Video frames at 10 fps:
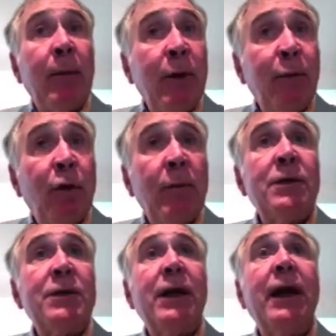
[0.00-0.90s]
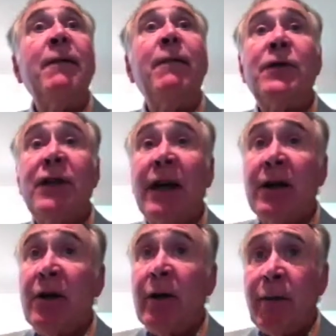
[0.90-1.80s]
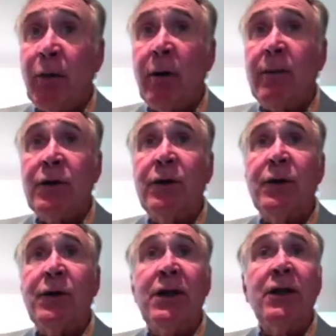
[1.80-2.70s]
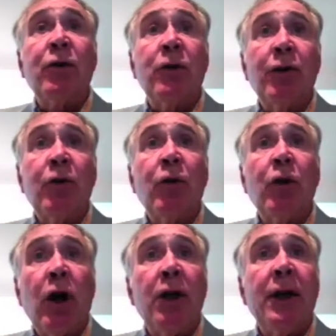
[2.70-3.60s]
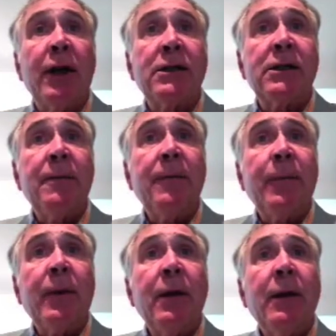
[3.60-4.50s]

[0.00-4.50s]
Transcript: primary forms and secondary forms to disease or clinical context.